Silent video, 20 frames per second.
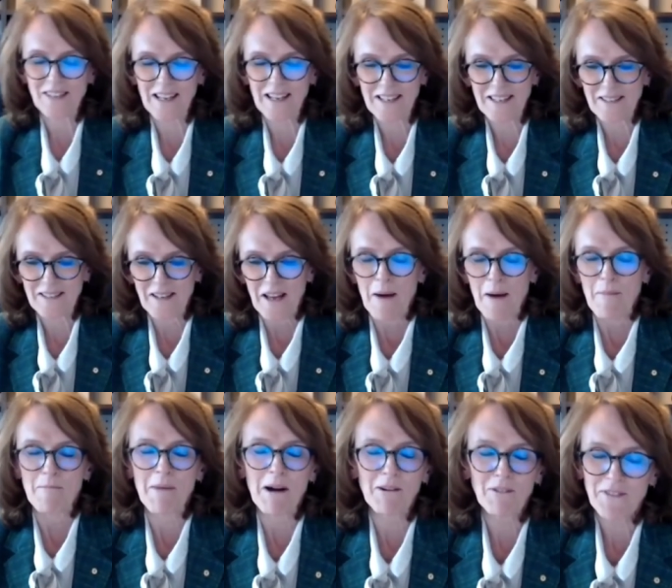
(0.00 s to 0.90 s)
Uh,
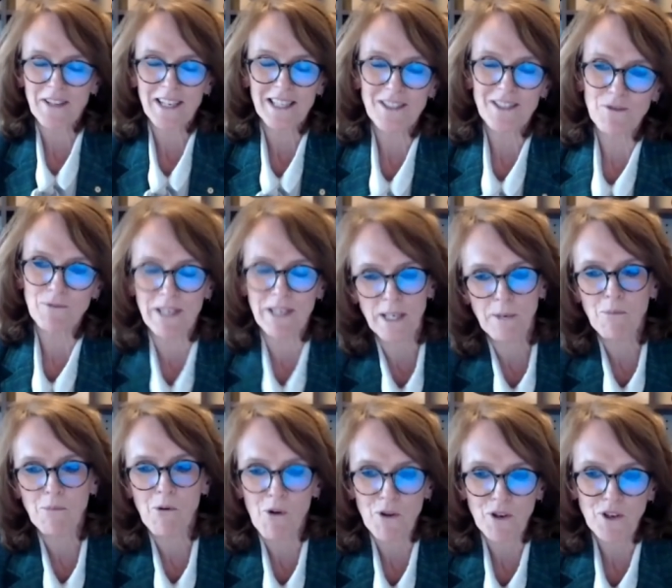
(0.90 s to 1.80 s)
Margaret, that's a really
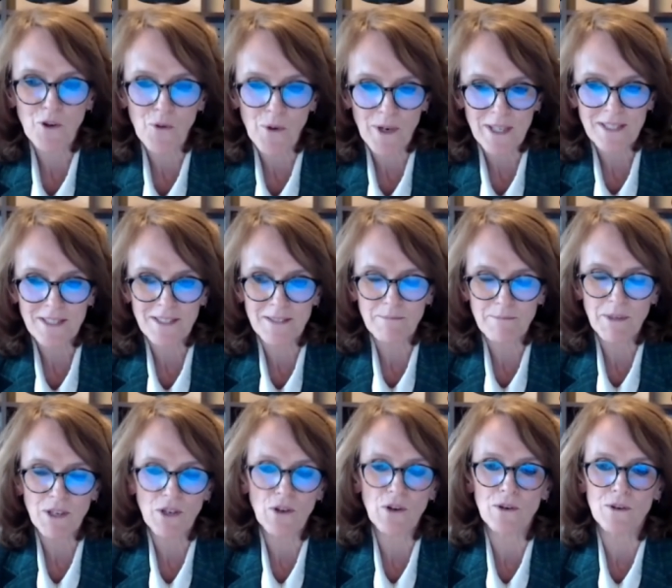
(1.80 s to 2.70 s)
important question
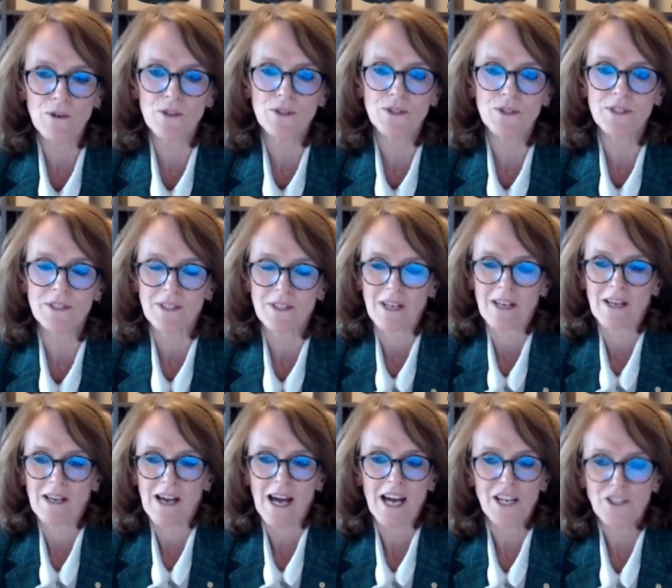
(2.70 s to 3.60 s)
because,
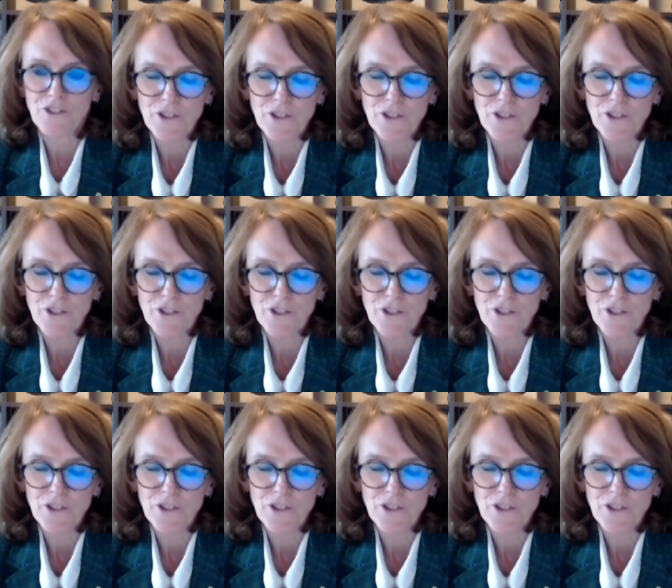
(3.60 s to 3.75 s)
as